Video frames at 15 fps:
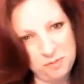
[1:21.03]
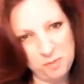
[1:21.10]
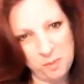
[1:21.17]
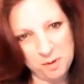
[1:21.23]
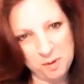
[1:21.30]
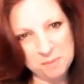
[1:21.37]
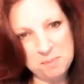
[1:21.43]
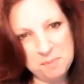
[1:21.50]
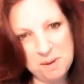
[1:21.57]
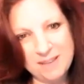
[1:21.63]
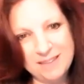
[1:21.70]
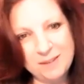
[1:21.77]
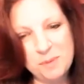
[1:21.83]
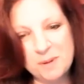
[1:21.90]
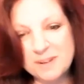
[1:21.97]
you before,
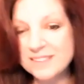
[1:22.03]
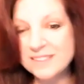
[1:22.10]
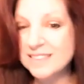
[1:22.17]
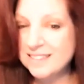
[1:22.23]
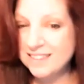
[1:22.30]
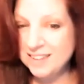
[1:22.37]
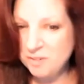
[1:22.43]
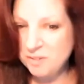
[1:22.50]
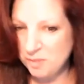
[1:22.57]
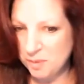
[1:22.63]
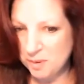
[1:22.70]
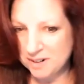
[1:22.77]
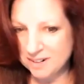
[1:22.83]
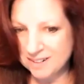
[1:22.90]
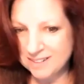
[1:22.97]
but what is the T
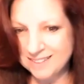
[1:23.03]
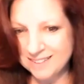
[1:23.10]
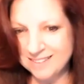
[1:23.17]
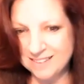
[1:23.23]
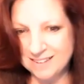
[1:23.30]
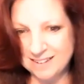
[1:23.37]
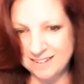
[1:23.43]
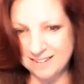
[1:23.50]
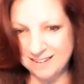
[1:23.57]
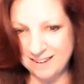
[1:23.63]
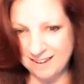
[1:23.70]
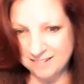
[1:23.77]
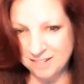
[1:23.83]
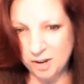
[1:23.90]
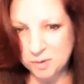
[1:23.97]
for? Is it
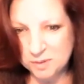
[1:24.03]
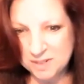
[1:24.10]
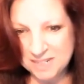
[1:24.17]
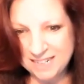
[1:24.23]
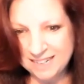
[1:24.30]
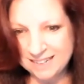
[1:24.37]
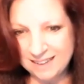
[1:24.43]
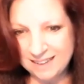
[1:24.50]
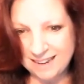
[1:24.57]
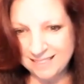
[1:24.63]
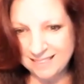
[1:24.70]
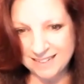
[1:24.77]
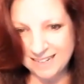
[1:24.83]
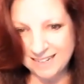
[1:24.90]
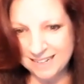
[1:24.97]
Tony,
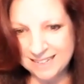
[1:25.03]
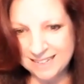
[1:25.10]
Anthony?